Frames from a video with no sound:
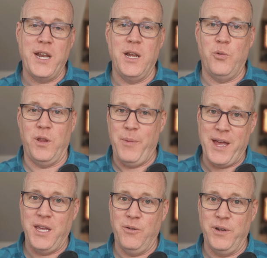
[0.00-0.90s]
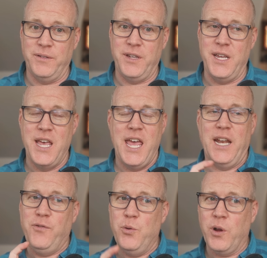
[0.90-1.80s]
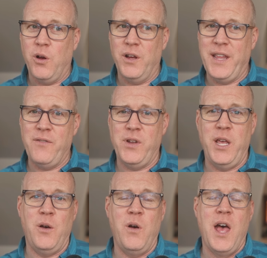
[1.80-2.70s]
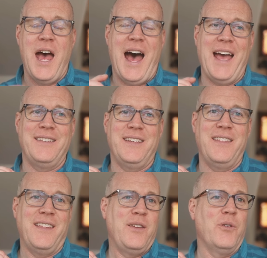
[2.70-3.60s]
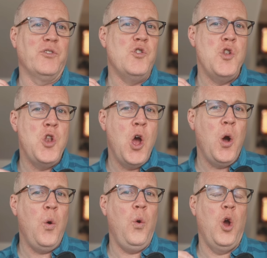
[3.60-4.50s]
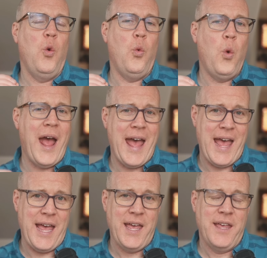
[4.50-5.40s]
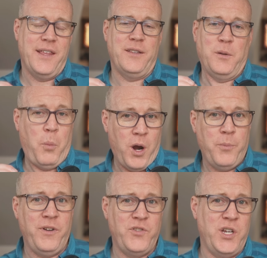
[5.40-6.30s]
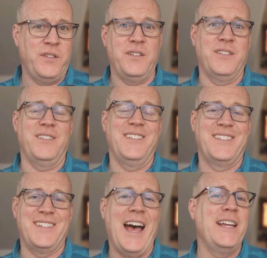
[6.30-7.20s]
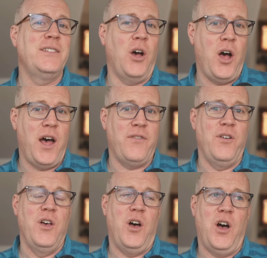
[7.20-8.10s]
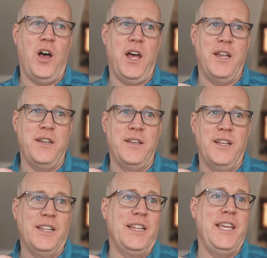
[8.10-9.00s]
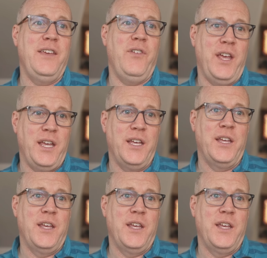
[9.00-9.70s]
here with Lamacchia Realty, and if you recall in that video, I said that there is no way that the Department of Justice signs off on leaving